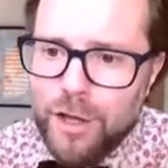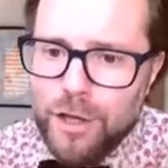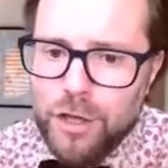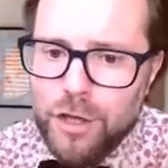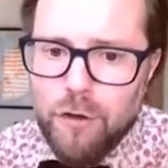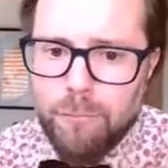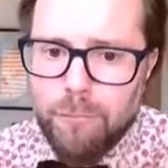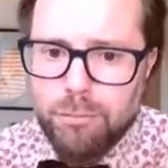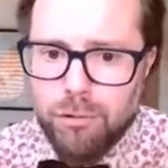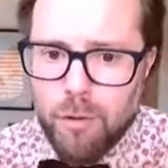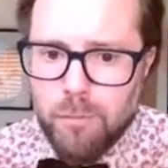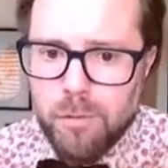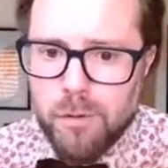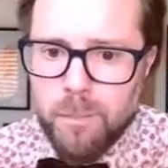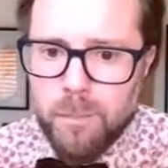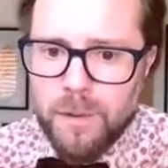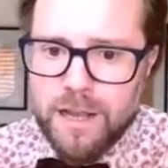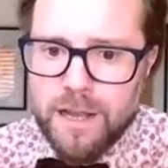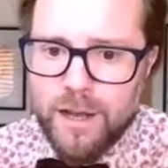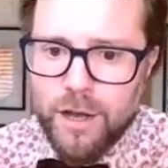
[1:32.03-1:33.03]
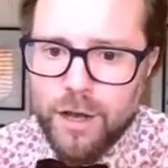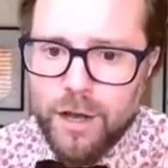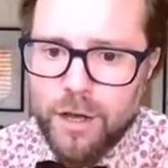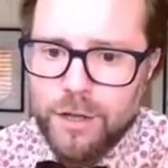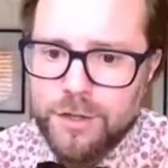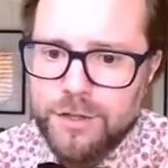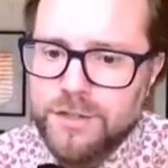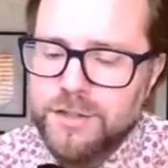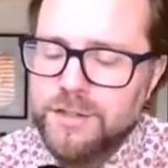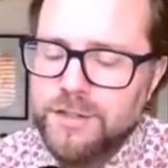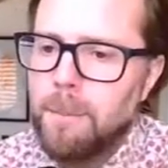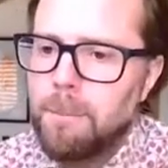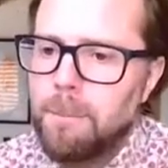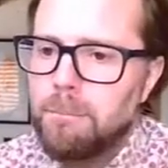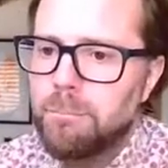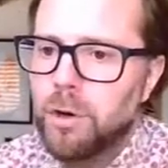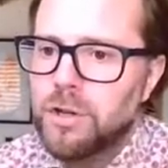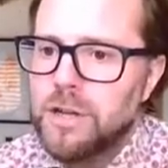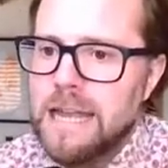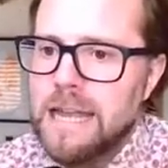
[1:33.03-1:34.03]
you probably heard
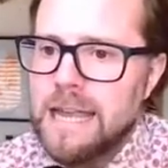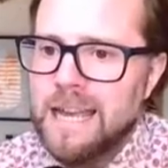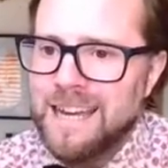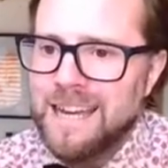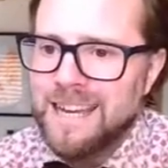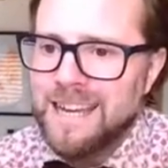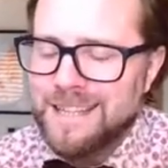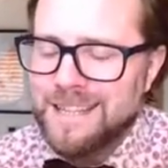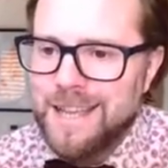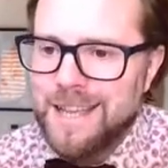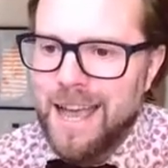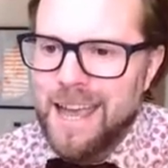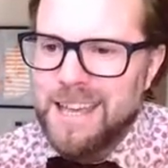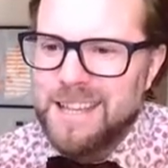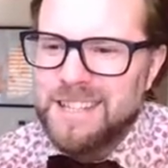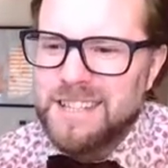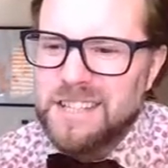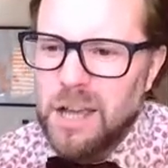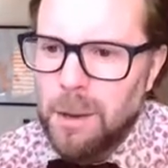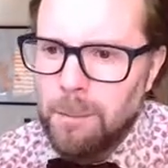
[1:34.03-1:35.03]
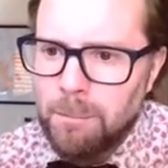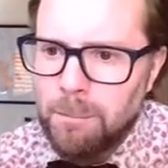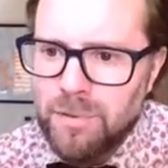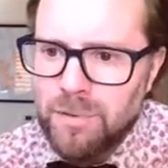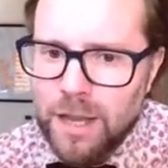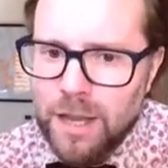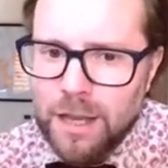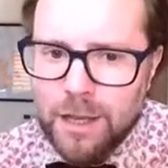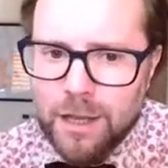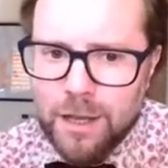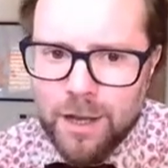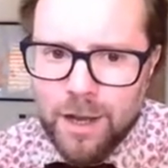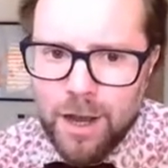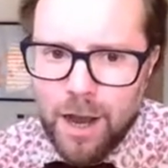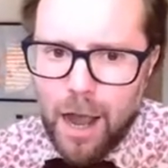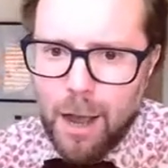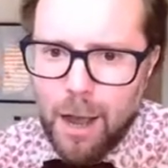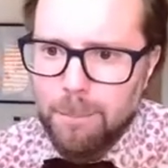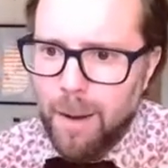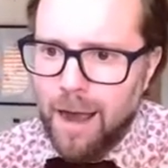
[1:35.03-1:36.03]
somebody say something
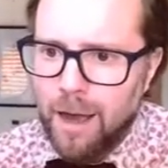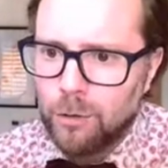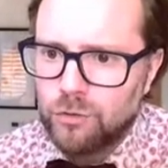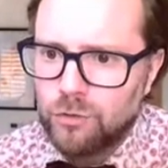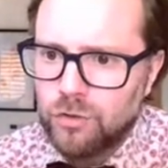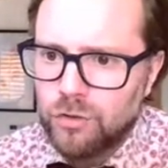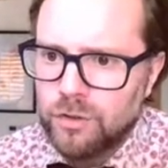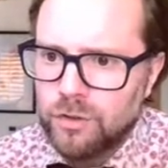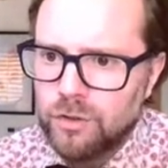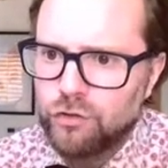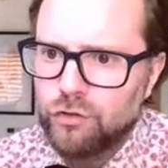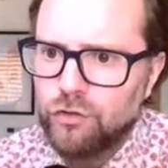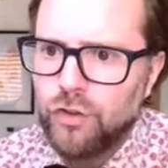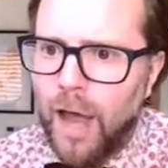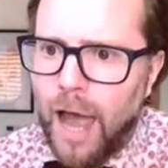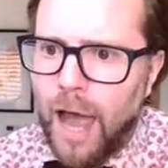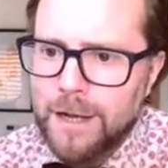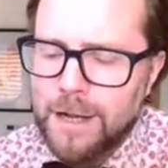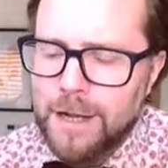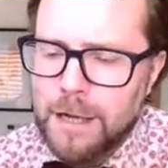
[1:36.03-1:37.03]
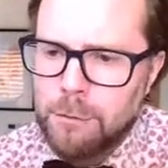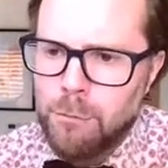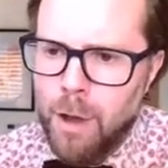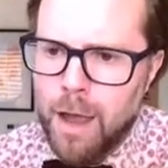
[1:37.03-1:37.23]
about tannin.